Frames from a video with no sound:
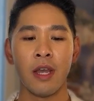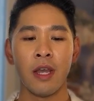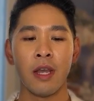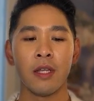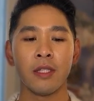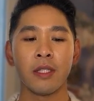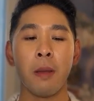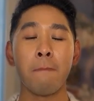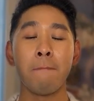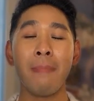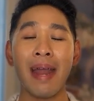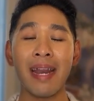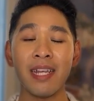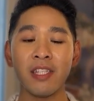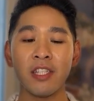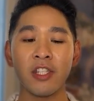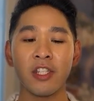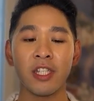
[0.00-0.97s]
So many
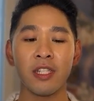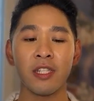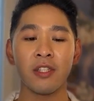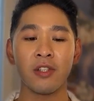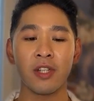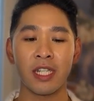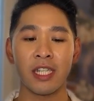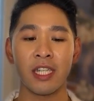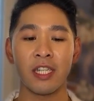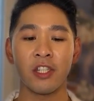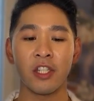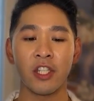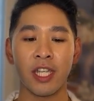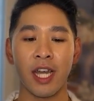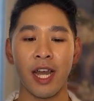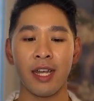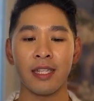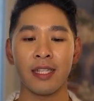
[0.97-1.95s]
studies
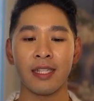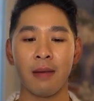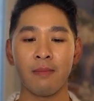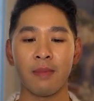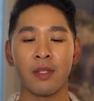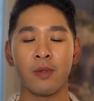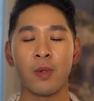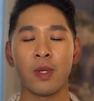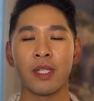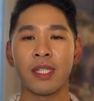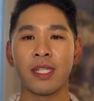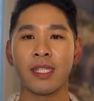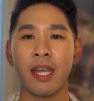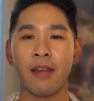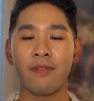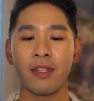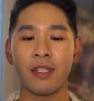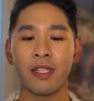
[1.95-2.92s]
suggest that between
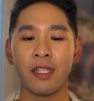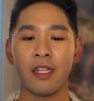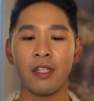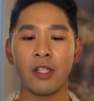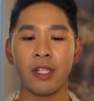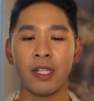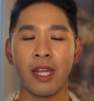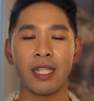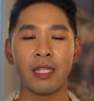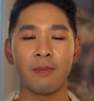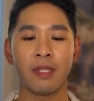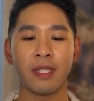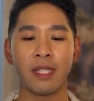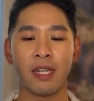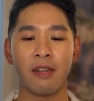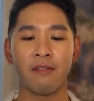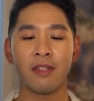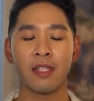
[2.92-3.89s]
70 to
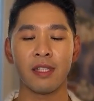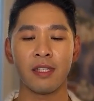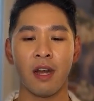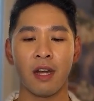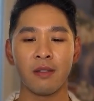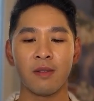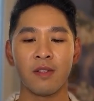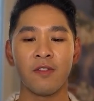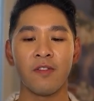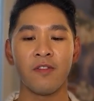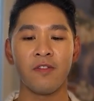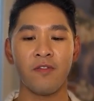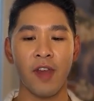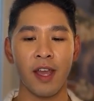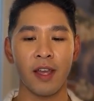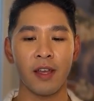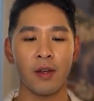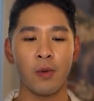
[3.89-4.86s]
90% of startups
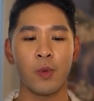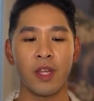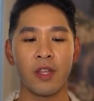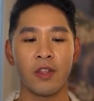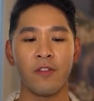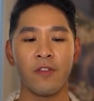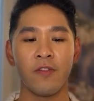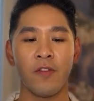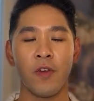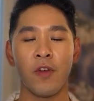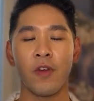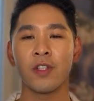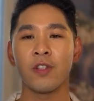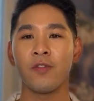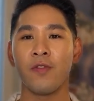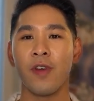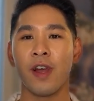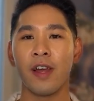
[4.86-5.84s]
fail within the
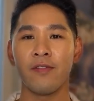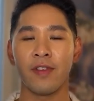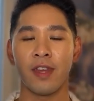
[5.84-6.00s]
first 5